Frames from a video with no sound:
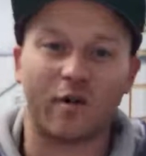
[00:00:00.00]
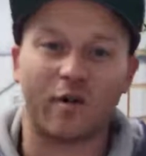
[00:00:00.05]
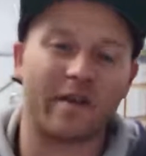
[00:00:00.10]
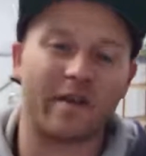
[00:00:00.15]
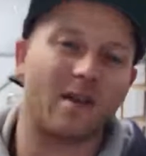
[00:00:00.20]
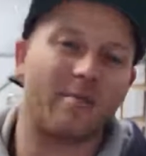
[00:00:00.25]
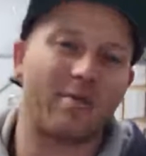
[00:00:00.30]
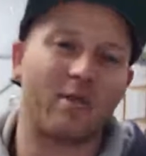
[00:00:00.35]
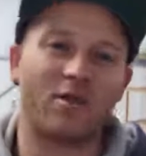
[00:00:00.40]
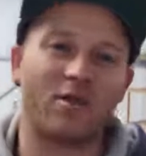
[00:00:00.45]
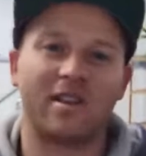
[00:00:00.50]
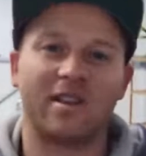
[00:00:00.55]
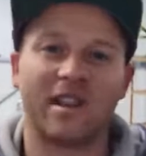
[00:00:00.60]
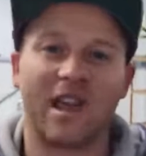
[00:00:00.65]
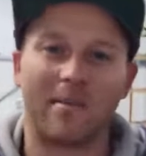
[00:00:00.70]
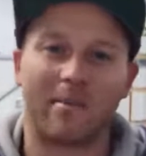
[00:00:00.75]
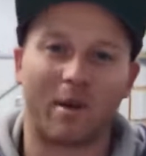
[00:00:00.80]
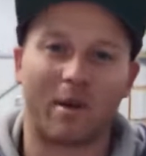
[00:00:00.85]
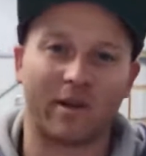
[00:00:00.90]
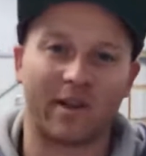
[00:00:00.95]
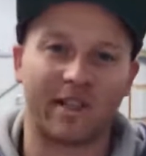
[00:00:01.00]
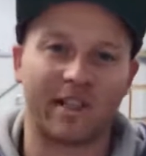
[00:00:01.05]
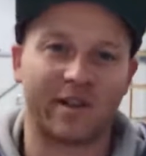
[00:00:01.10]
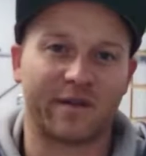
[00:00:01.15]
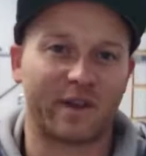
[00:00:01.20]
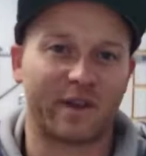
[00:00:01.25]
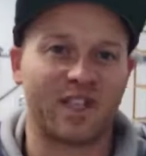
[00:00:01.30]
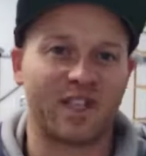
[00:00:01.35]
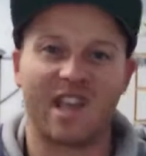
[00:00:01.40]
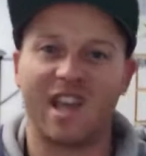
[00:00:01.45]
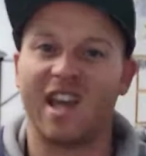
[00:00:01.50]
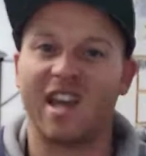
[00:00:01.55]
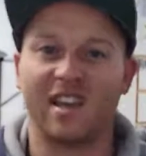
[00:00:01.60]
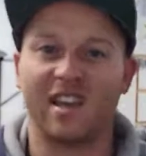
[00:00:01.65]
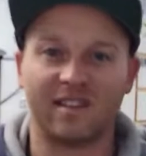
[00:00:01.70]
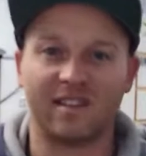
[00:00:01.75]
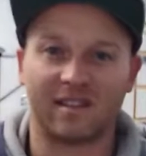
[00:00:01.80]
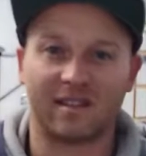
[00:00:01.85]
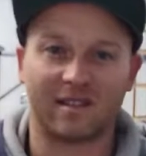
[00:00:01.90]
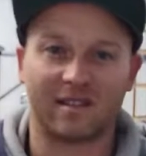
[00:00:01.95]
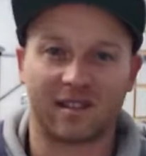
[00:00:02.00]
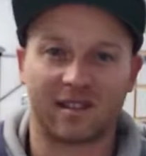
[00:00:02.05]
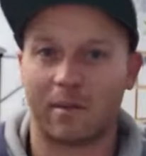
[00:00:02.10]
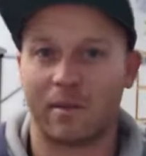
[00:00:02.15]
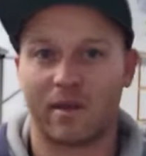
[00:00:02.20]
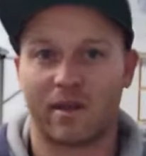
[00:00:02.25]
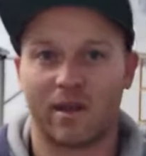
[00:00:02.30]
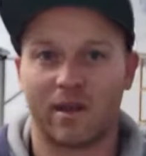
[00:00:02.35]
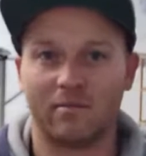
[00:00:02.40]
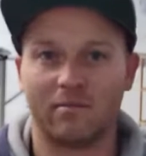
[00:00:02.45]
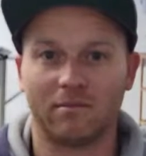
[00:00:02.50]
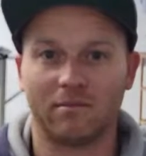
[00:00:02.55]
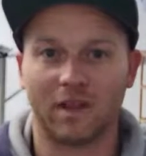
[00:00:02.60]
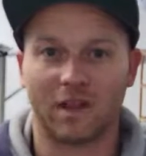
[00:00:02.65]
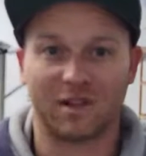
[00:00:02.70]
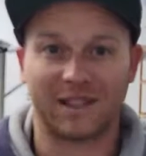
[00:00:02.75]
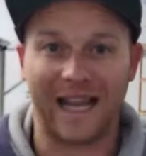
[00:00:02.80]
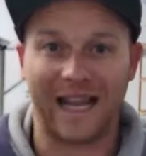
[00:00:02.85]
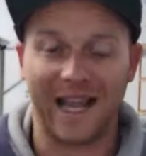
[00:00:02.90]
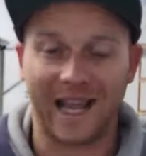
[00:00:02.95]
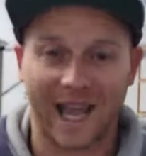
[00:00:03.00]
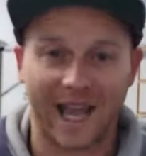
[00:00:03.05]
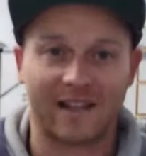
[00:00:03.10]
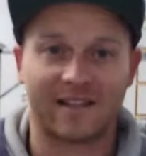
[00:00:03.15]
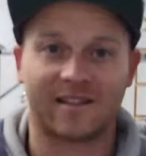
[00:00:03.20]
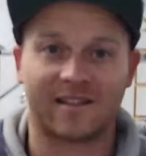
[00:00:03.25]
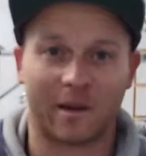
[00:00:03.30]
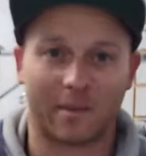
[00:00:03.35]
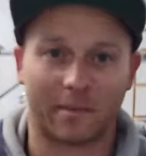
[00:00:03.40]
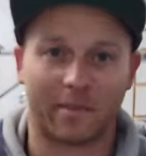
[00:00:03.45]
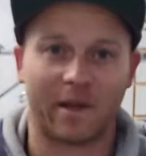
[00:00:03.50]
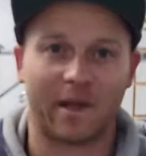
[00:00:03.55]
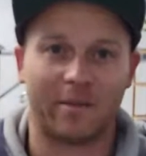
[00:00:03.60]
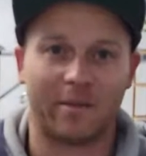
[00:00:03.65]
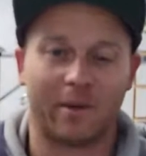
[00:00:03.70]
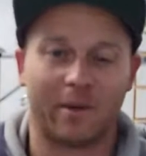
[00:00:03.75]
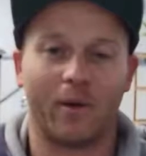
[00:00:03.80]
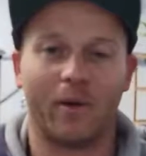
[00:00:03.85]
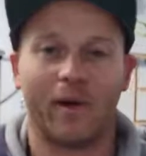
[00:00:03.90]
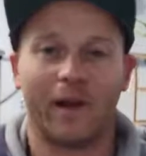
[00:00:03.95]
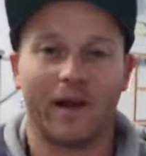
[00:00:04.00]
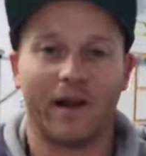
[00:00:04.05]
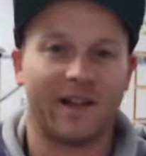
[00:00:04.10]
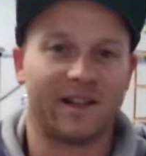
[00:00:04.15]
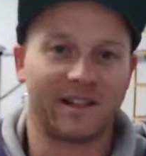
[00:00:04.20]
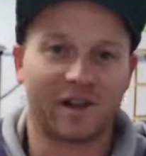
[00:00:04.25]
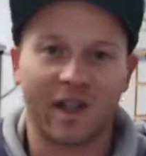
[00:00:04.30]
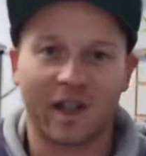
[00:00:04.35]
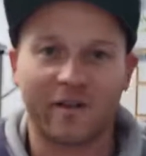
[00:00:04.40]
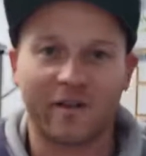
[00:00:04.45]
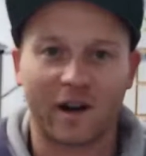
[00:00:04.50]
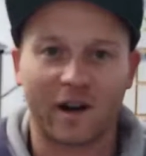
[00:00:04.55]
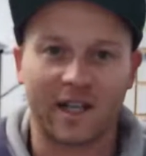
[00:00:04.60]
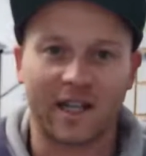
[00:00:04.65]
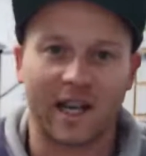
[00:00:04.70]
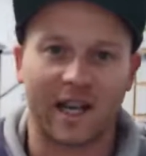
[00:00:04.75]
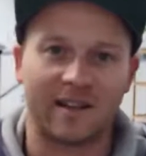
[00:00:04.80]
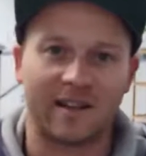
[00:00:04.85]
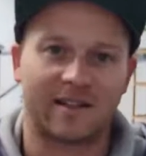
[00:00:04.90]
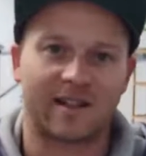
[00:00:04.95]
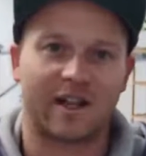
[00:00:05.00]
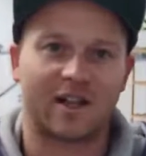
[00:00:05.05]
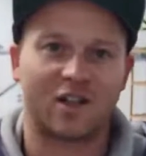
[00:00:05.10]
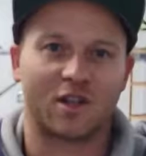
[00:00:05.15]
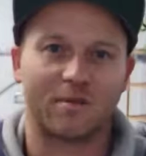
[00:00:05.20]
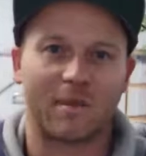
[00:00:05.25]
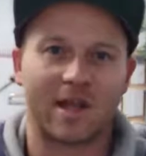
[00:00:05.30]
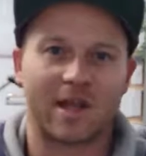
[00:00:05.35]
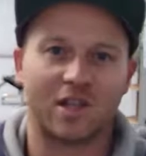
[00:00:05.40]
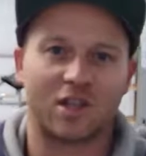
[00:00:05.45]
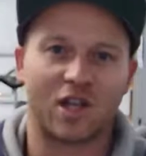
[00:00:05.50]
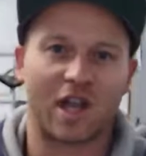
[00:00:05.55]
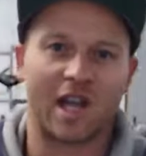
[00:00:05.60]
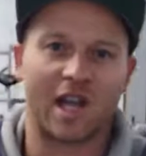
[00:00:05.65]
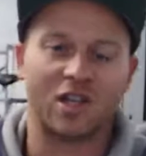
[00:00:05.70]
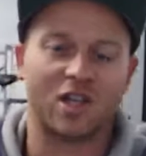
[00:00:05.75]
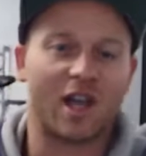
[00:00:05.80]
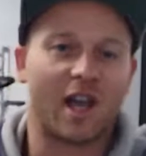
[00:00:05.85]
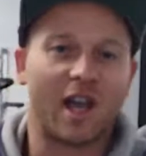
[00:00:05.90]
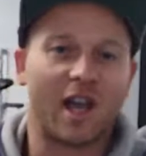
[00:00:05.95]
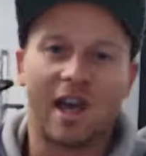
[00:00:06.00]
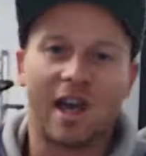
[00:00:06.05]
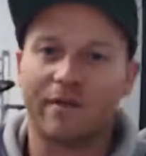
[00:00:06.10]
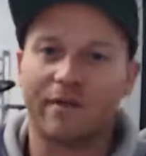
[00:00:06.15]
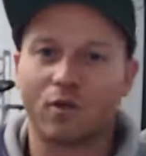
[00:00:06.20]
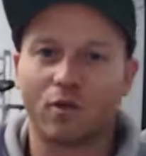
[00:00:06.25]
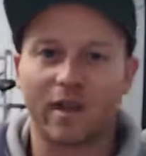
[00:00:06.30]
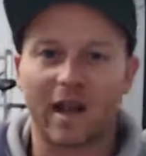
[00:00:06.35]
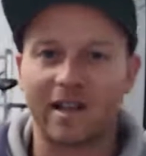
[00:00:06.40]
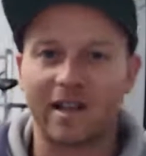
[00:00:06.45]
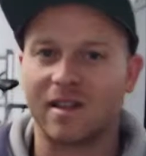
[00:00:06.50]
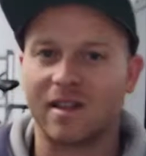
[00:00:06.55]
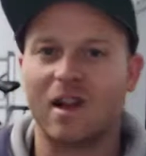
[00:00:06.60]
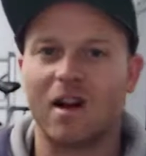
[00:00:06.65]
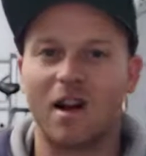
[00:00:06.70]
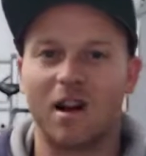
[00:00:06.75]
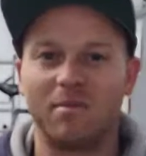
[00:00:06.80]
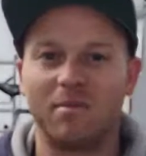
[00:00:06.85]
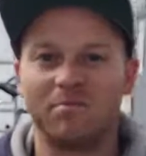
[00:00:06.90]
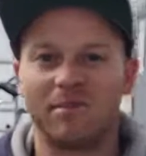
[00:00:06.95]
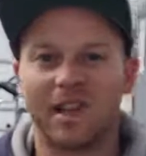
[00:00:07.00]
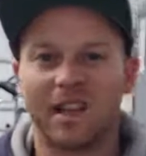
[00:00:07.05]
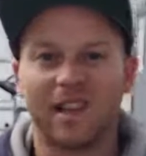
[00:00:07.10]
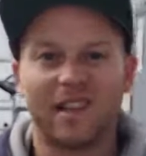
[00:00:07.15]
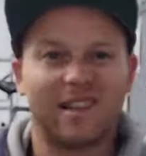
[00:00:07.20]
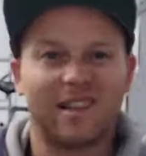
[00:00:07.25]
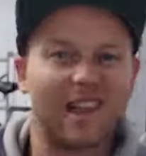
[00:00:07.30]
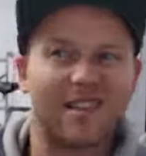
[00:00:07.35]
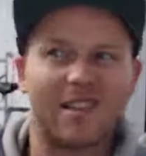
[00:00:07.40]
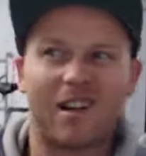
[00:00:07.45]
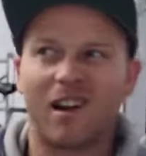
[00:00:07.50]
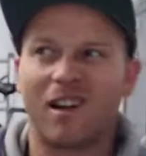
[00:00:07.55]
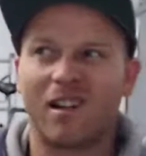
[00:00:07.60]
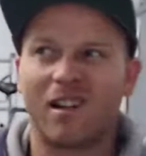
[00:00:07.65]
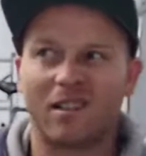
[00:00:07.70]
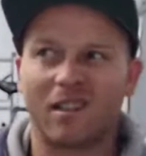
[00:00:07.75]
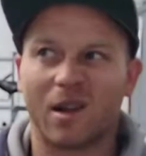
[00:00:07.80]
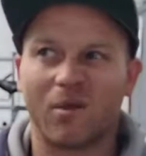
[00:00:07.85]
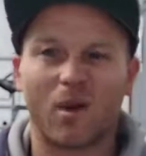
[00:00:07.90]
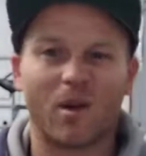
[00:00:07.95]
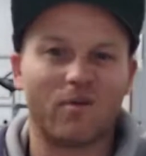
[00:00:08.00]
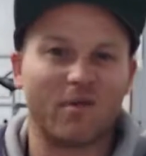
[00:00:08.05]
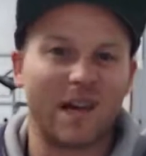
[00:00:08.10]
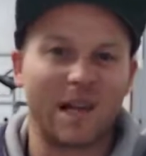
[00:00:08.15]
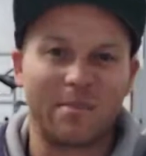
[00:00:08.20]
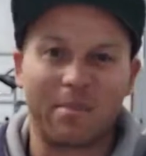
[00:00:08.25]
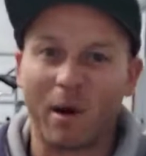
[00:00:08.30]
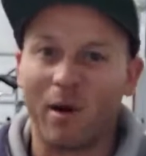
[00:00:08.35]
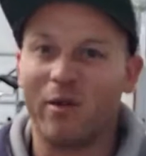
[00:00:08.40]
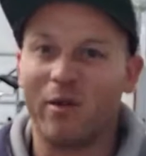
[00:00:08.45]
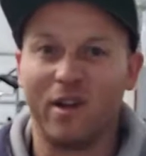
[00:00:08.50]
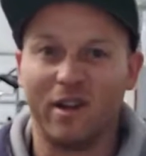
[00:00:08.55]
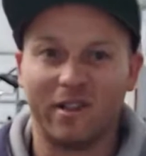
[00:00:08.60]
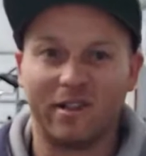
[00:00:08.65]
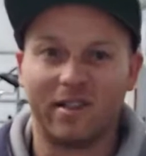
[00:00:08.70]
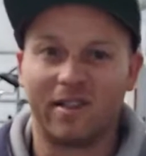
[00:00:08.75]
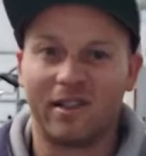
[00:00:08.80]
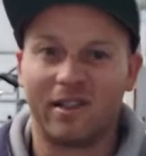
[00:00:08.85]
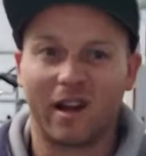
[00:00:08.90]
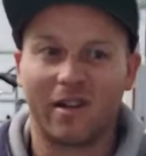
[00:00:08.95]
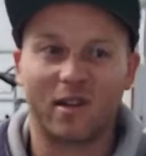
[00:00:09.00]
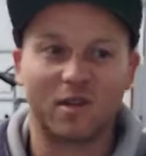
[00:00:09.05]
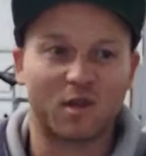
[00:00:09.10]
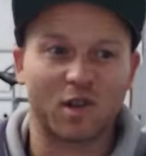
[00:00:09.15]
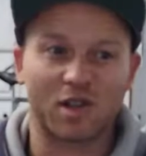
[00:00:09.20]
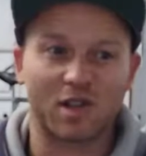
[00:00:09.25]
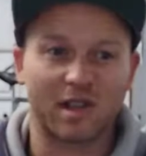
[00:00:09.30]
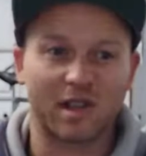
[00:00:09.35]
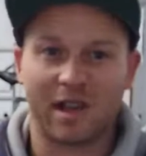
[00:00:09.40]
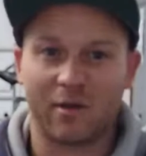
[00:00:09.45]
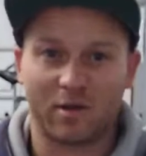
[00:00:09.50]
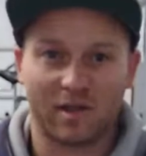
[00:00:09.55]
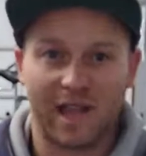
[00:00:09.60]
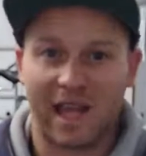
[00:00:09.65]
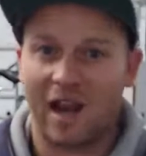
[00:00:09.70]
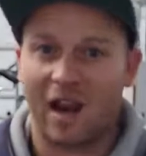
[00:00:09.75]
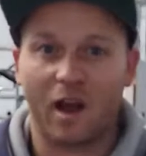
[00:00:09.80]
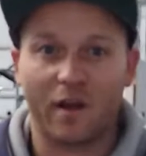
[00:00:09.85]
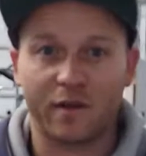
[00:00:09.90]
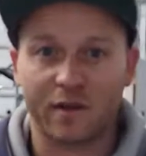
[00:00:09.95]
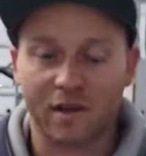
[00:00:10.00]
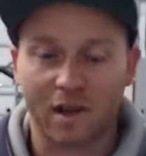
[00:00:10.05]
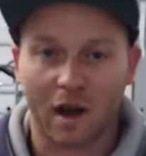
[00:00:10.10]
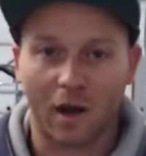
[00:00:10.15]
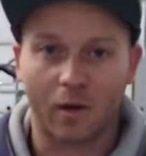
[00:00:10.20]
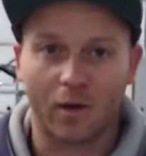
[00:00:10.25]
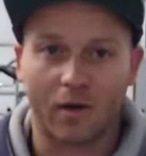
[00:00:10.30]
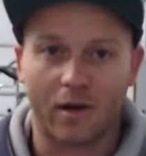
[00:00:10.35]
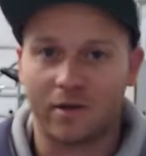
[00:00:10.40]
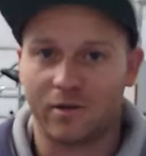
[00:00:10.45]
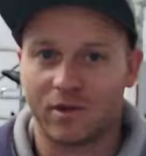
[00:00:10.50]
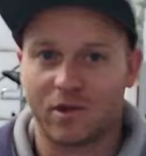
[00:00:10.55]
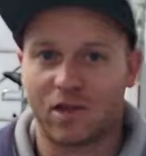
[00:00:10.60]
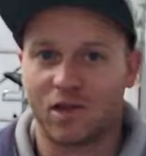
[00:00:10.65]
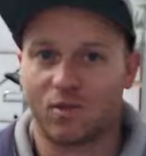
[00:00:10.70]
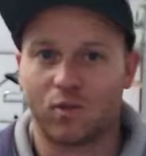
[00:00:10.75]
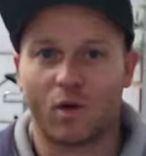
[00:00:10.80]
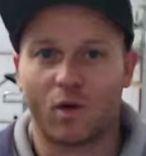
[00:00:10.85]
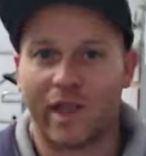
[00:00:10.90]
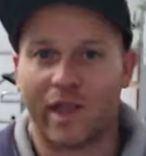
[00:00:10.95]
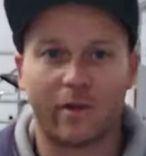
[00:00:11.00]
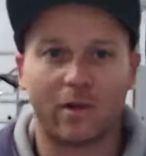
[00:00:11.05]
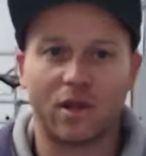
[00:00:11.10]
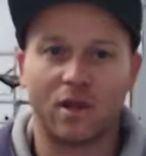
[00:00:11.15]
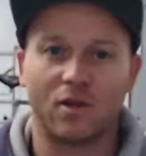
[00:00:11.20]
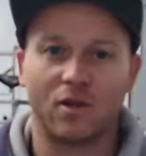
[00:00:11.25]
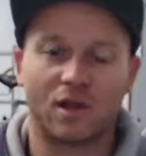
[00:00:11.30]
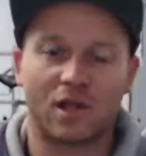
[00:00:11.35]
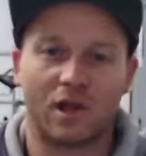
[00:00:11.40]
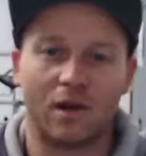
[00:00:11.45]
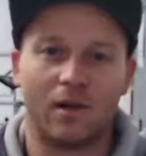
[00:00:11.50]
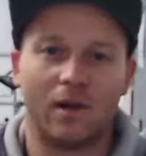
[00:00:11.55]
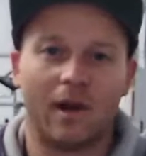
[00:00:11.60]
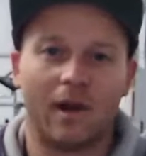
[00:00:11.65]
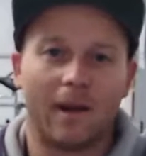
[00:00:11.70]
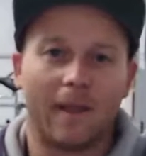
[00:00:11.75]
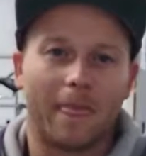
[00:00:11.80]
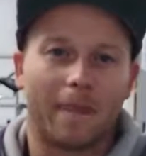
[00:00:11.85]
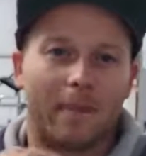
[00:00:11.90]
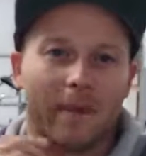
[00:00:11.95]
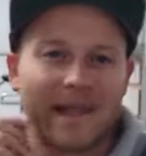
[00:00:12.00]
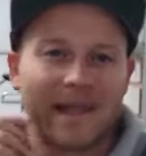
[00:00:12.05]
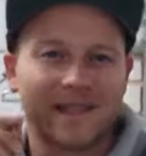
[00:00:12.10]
unhealthy, abusing their bodies for years, some of them, you know, decades, some people, until they finally get in touch and make a change. And for all that time, they weren't really bothered, you know, it was their lifestyle, it was just what they were used to.